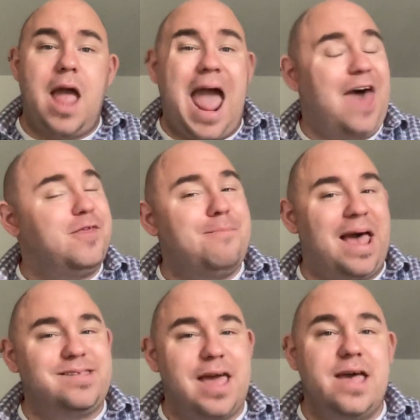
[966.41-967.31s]

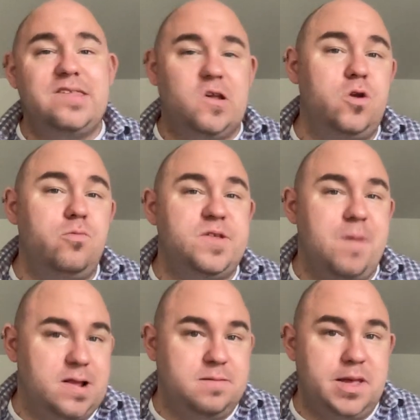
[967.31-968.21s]
Athabasca has certain
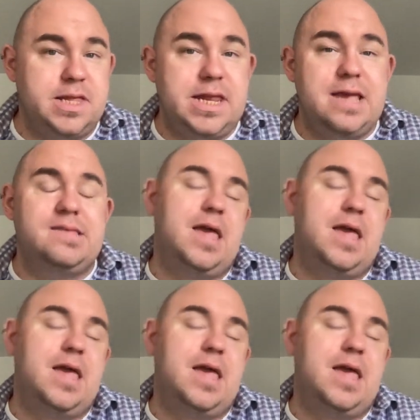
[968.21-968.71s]
responsibilities,